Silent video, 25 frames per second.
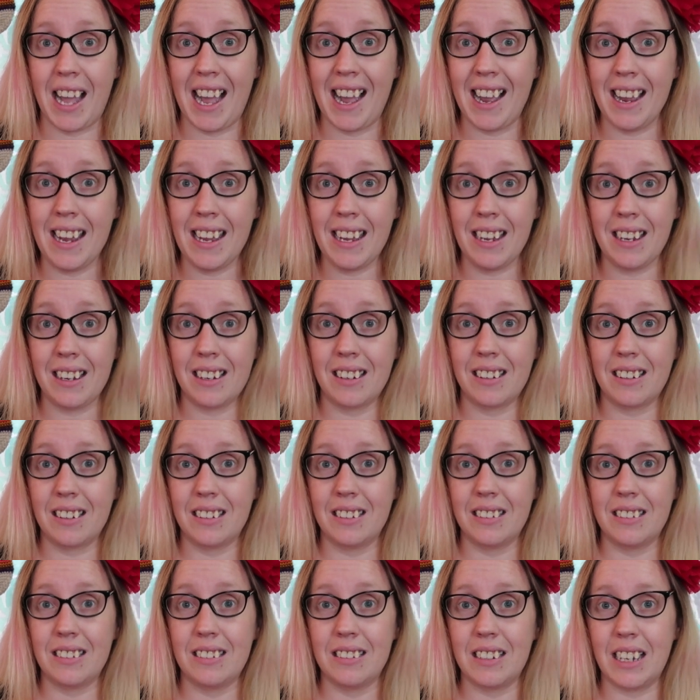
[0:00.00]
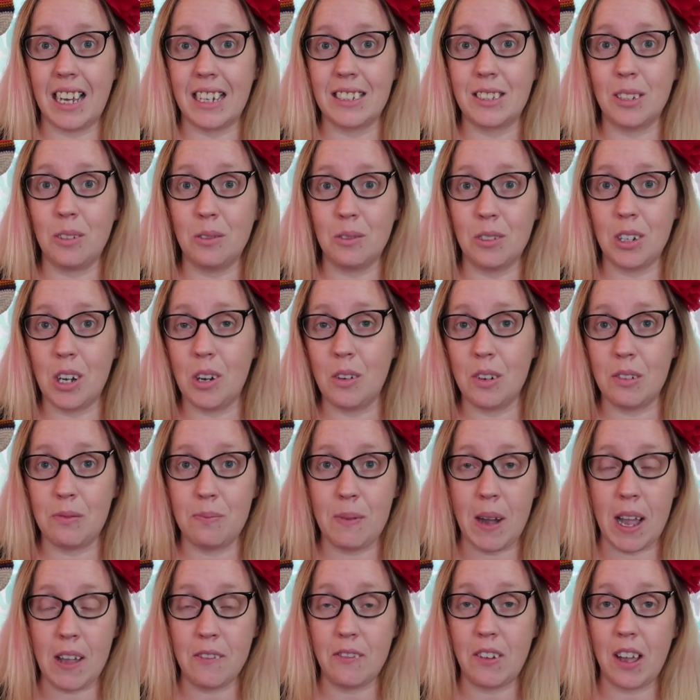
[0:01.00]
I I don't know if
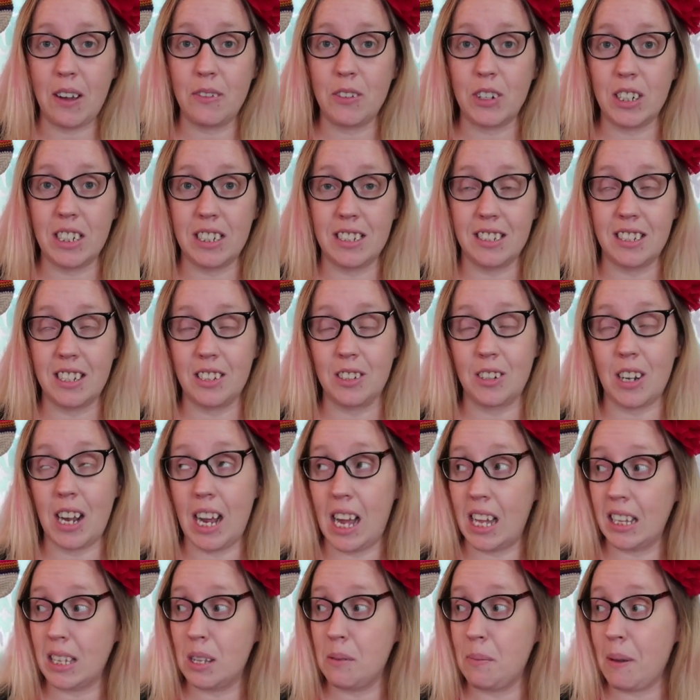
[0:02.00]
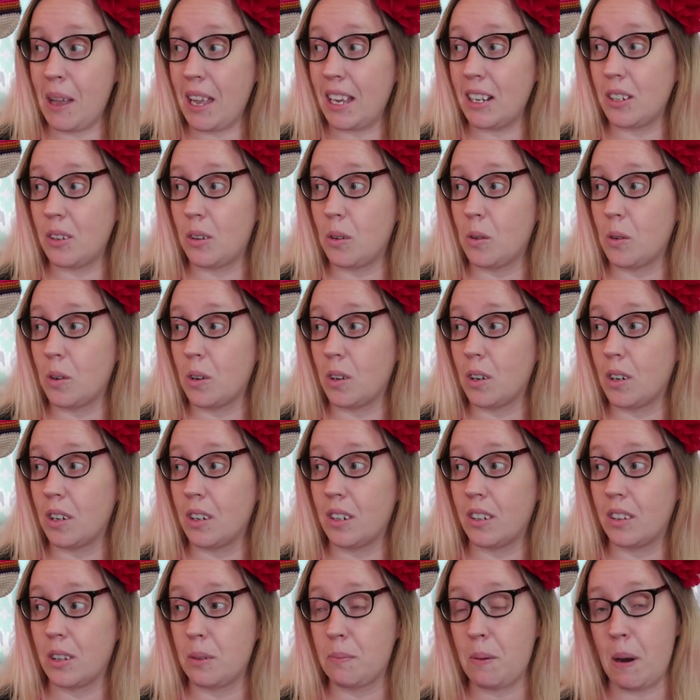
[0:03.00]
my favorite is either Hollybait
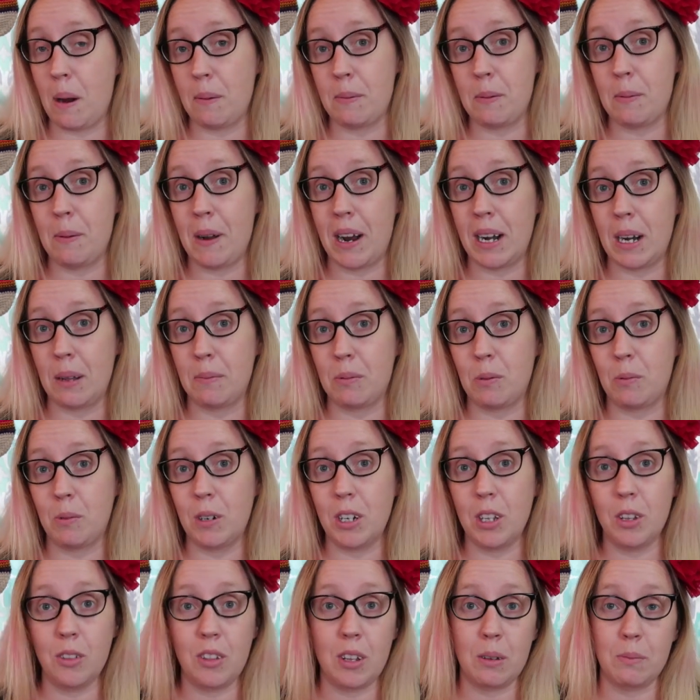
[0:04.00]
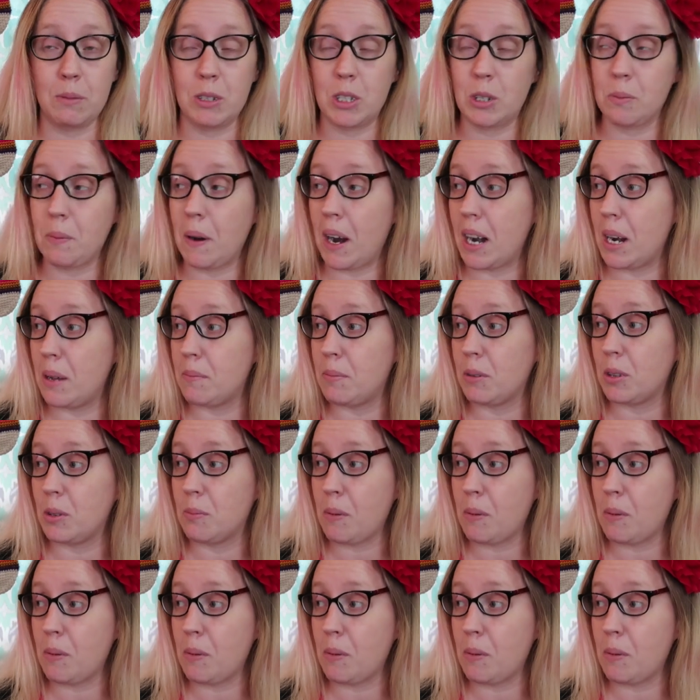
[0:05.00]
or The Proper Pineapple. What do you think, Mister Pineapple?